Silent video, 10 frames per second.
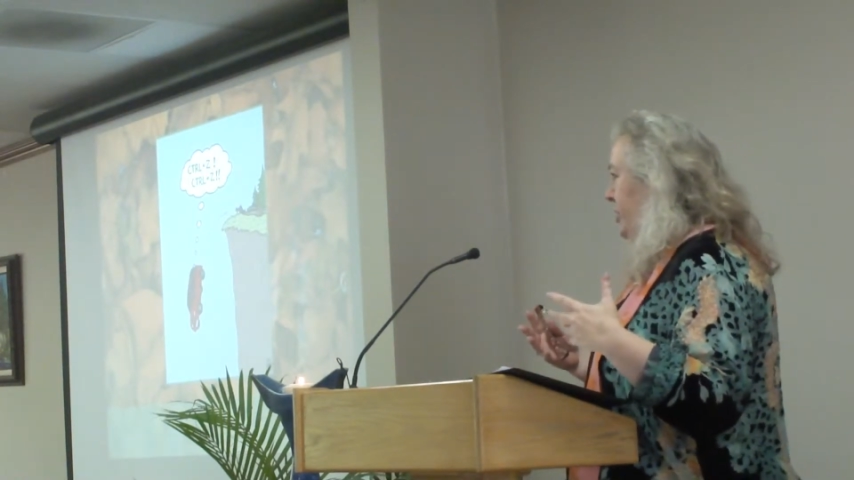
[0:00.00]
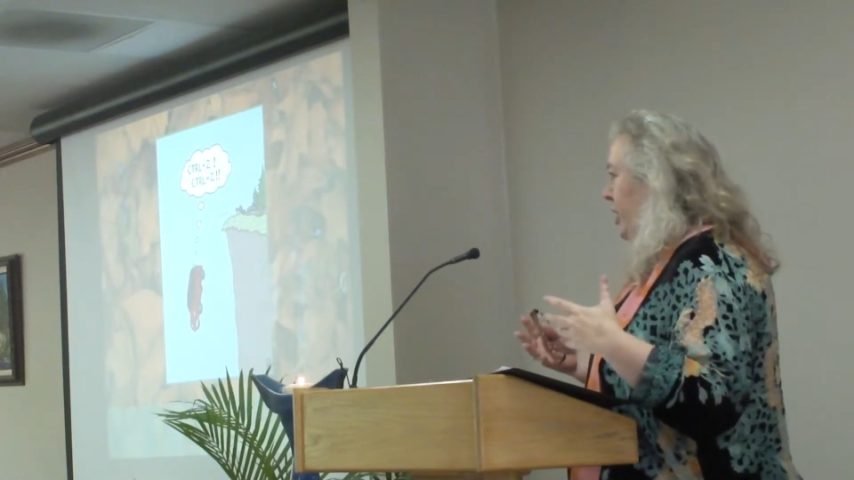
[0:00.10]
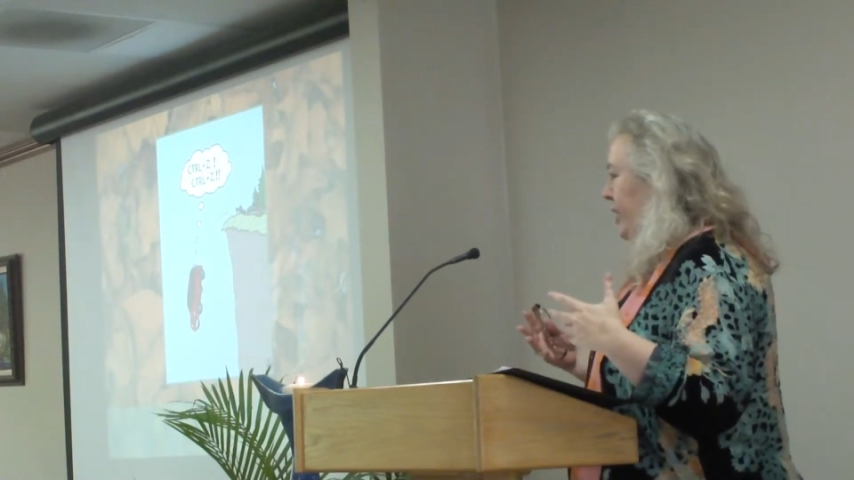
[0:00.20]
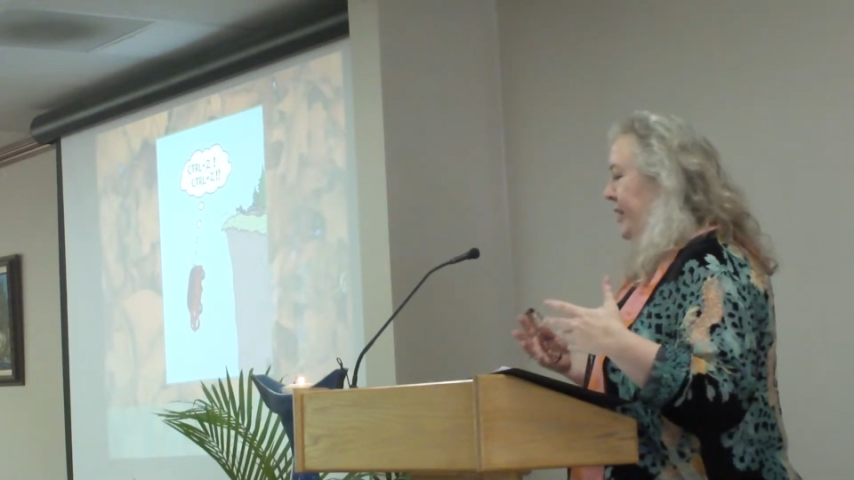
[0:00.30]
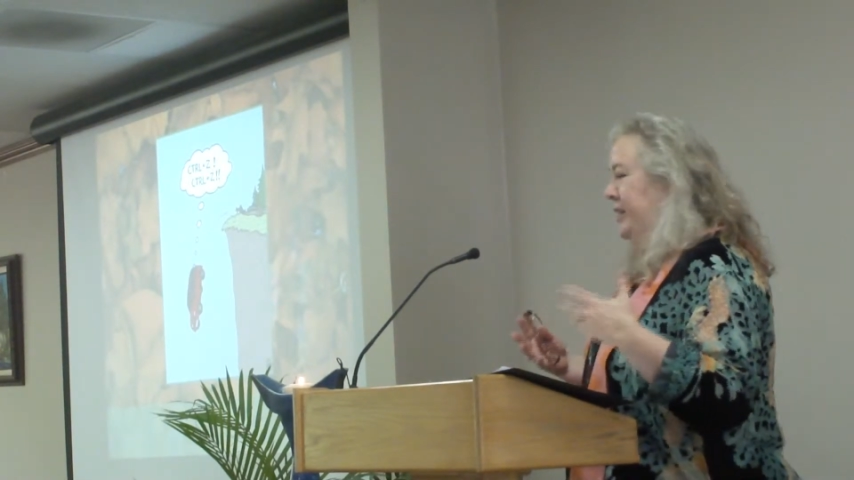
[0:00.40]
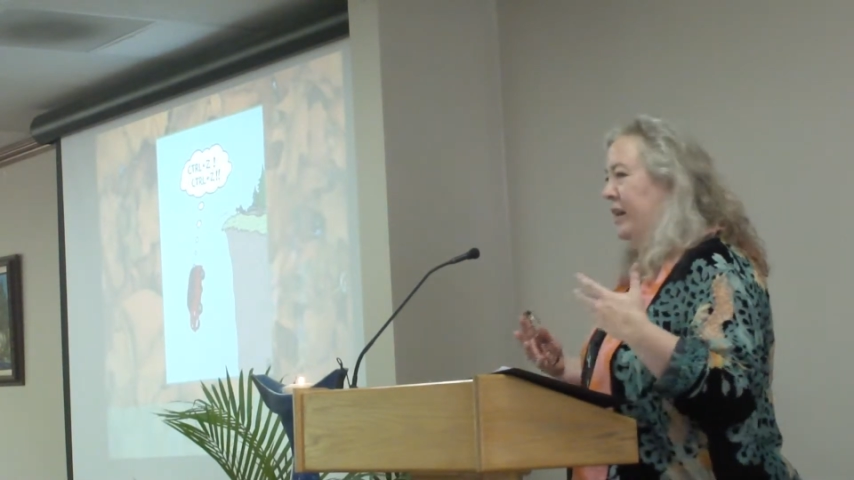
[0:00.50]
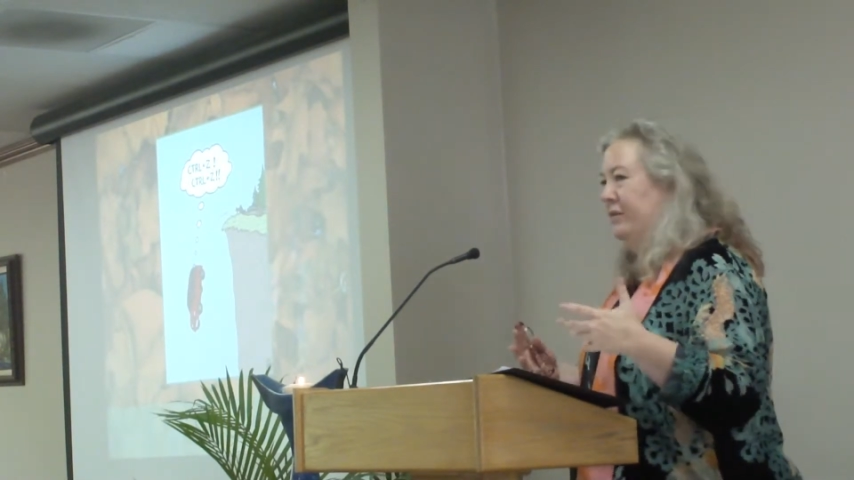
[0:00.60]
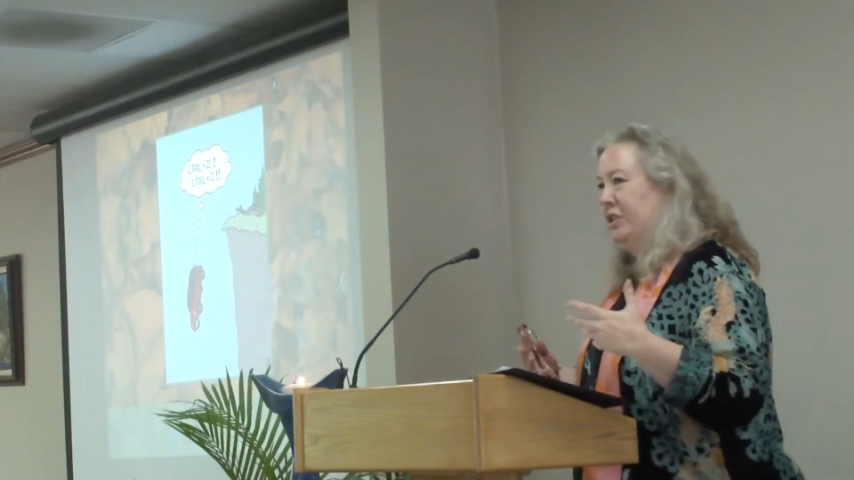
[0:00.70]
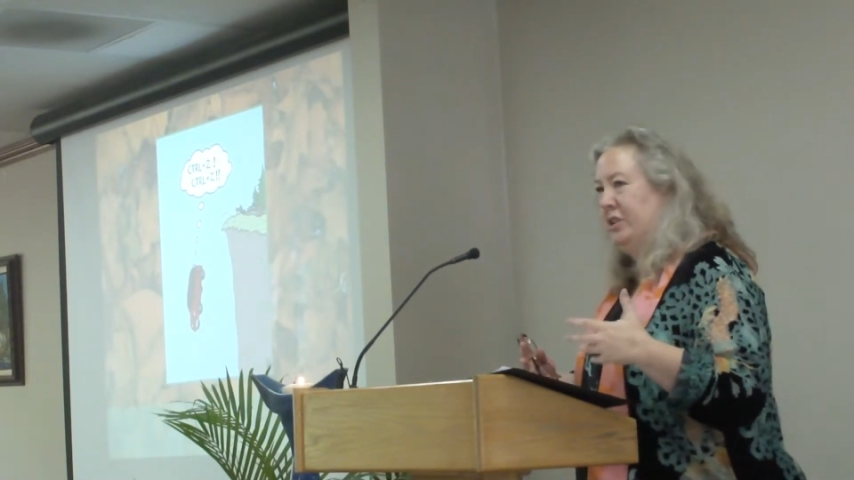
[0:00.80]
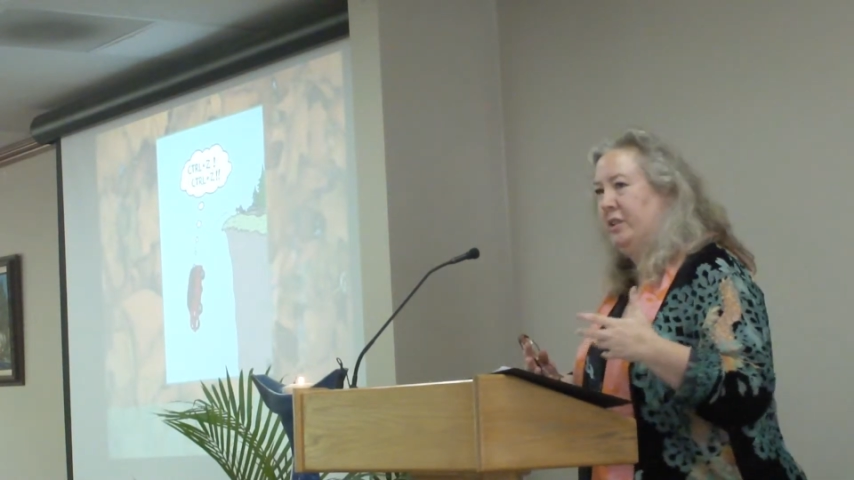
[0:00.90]
on the
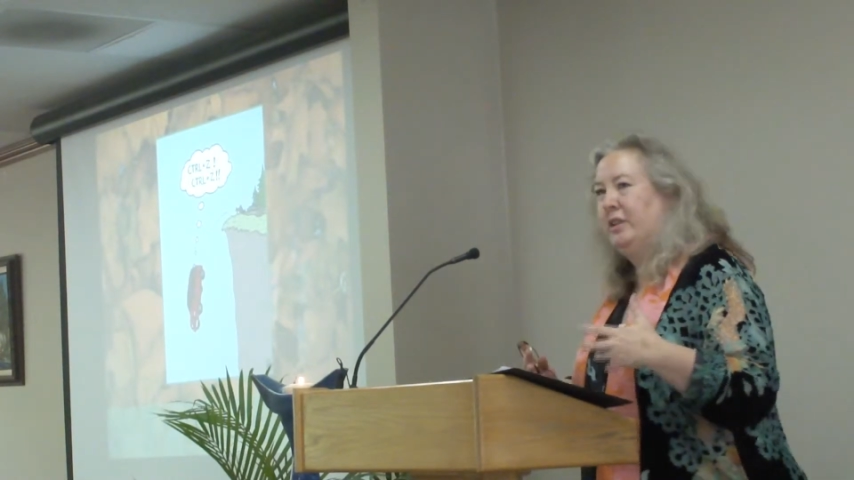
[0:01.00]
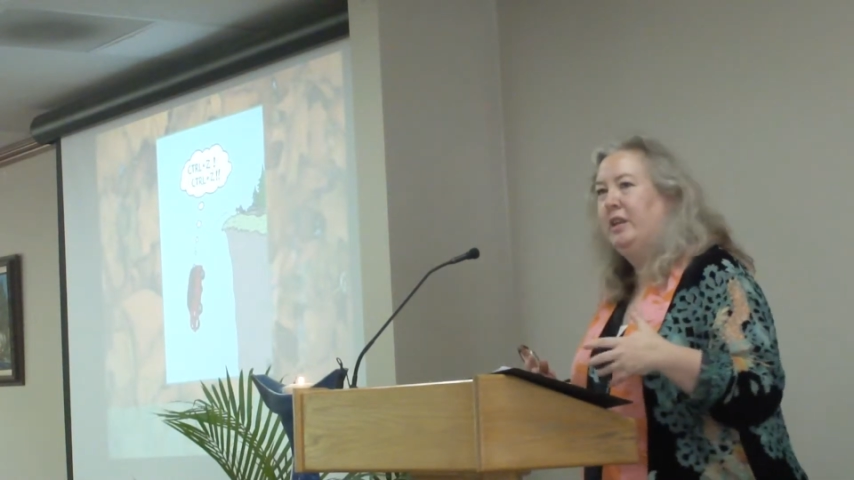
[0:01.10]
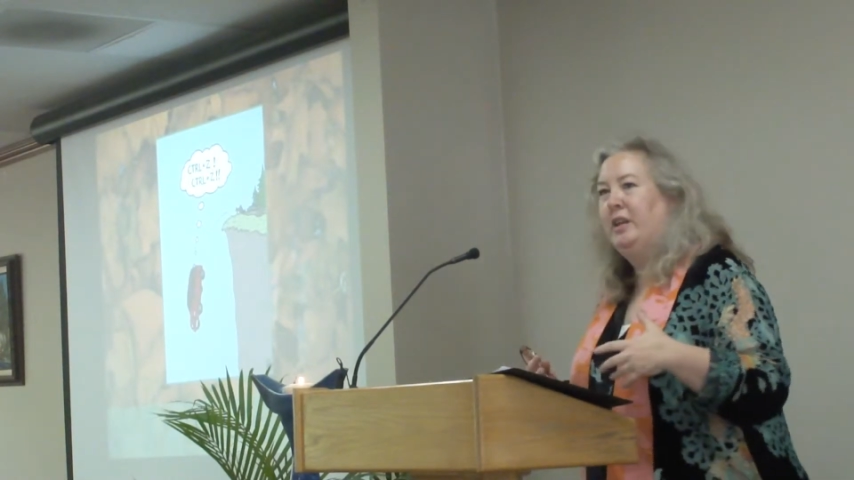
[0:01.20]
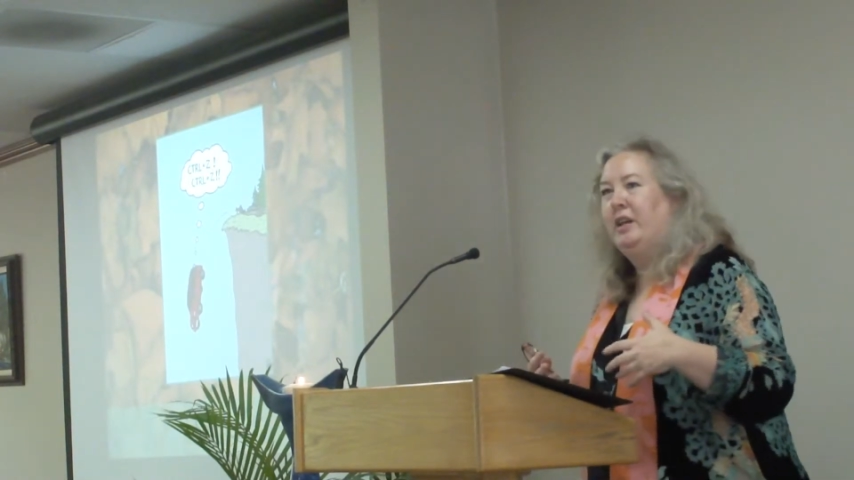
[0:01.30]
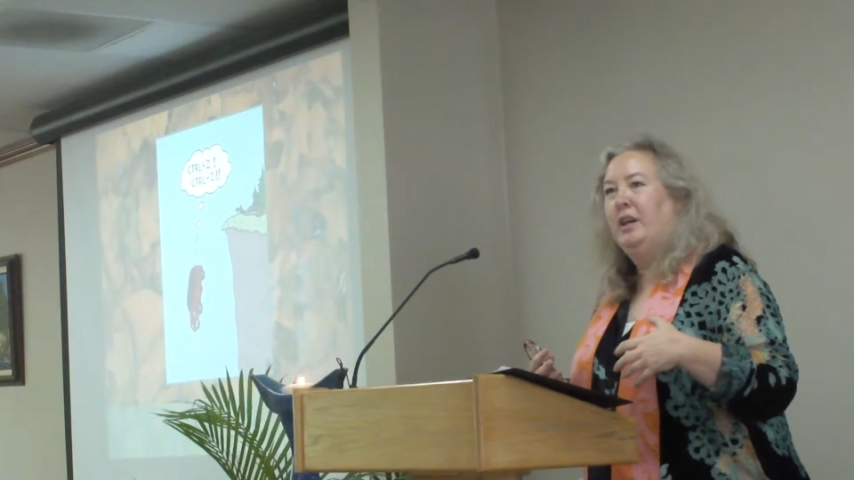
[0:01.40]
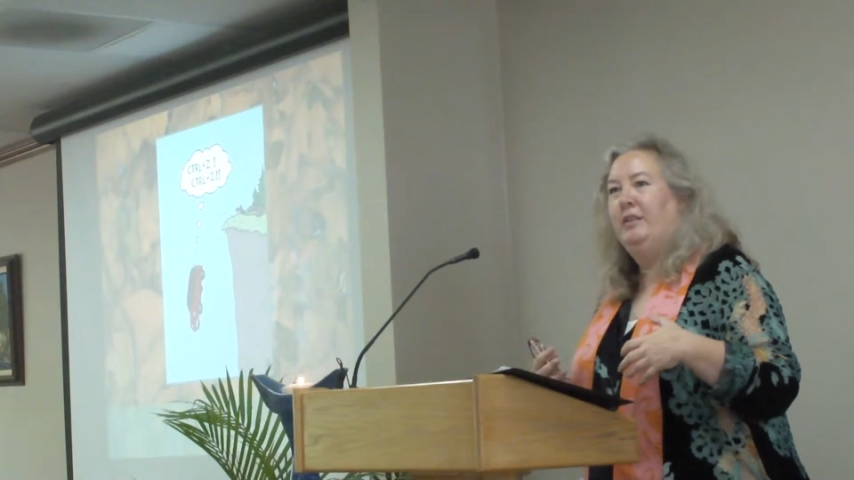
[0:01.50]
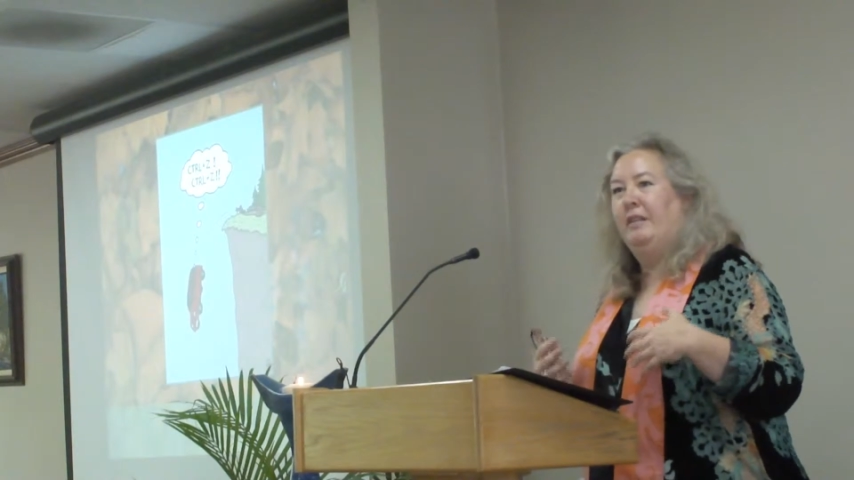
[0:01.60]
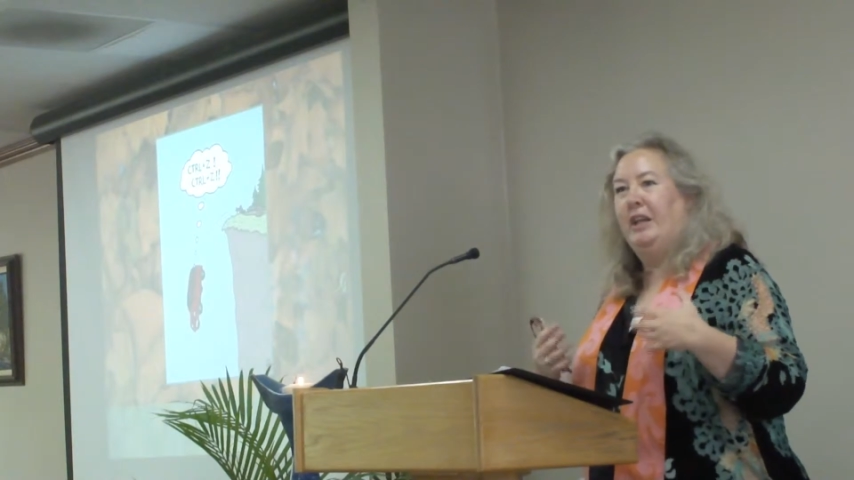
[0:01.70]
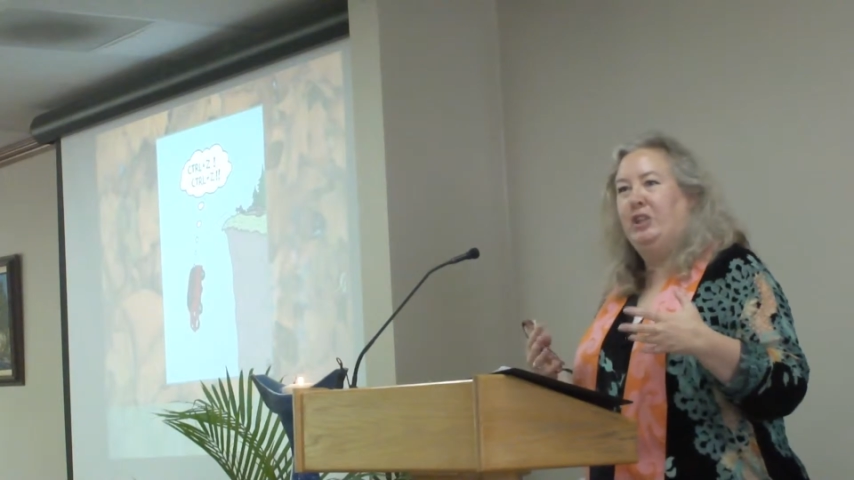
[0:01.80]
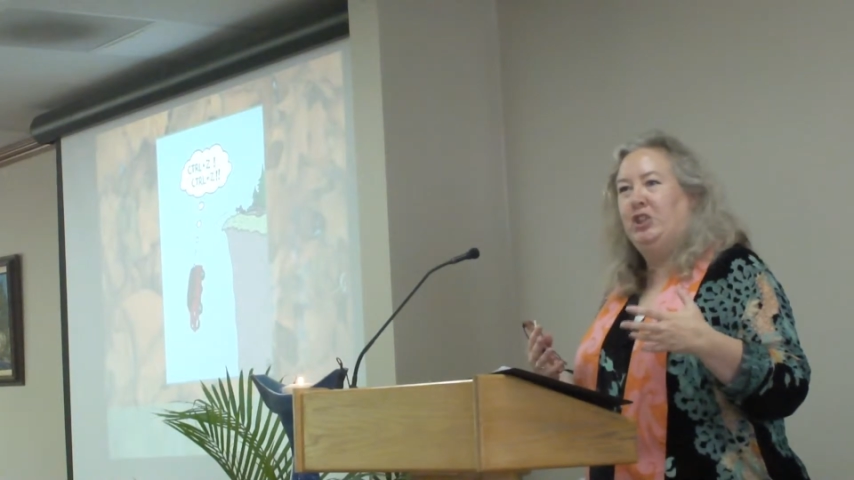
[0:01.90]
television
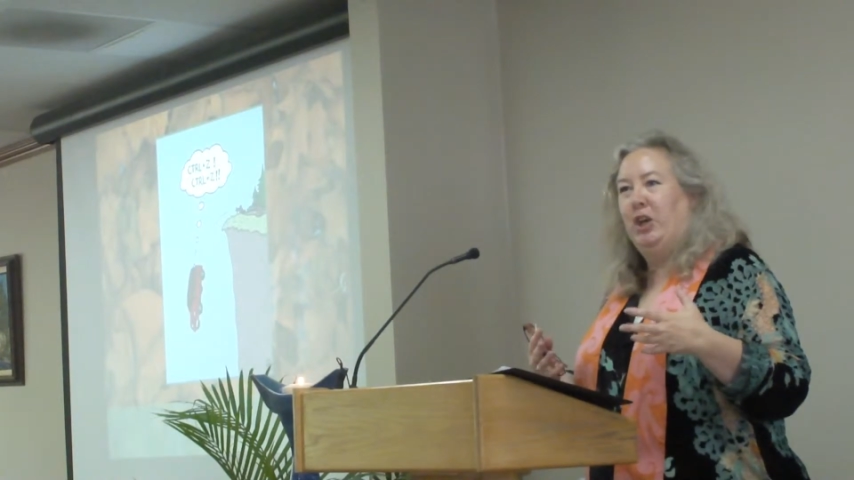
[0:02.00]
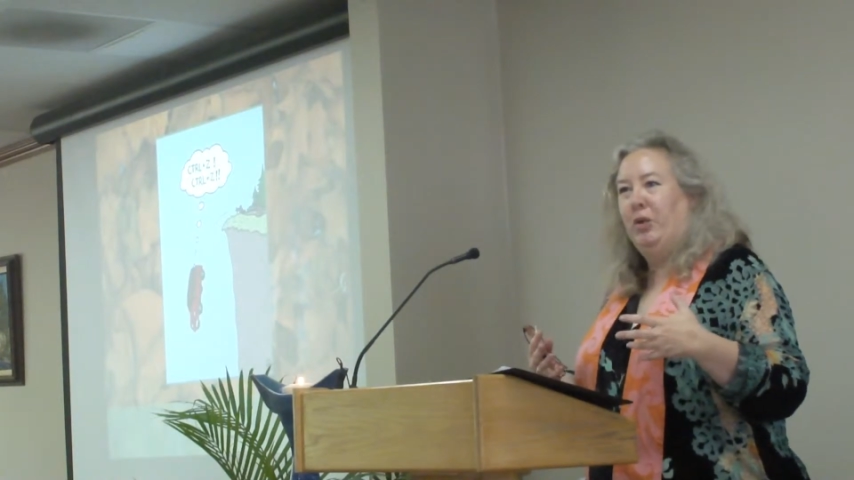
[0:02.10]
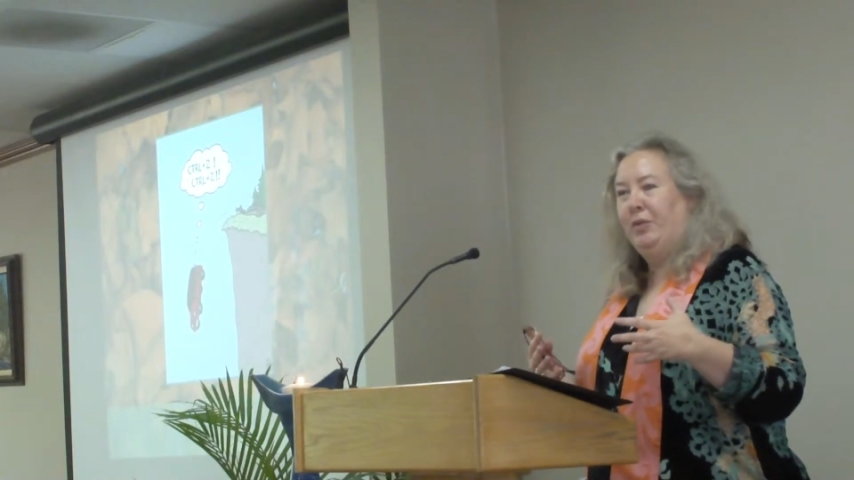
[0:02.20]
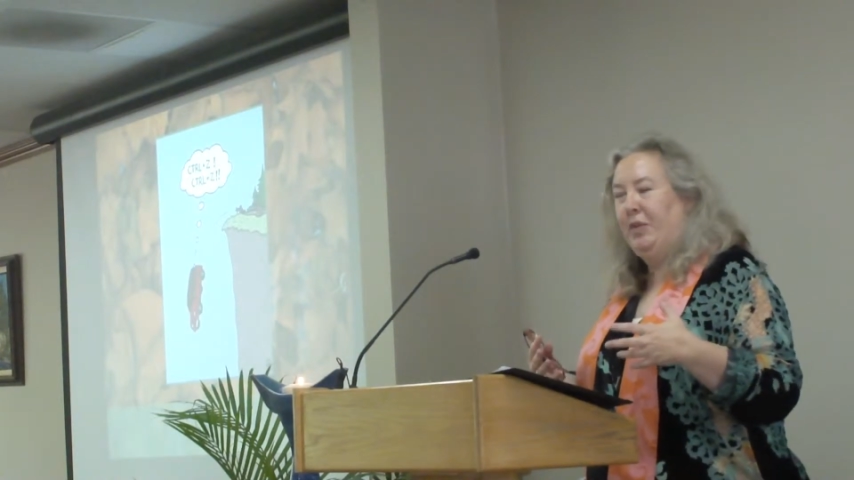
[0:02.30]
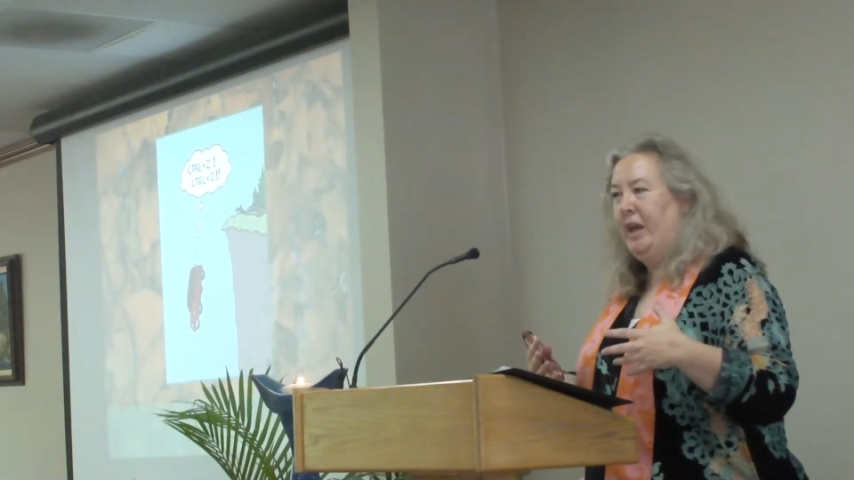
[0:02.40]
that they show.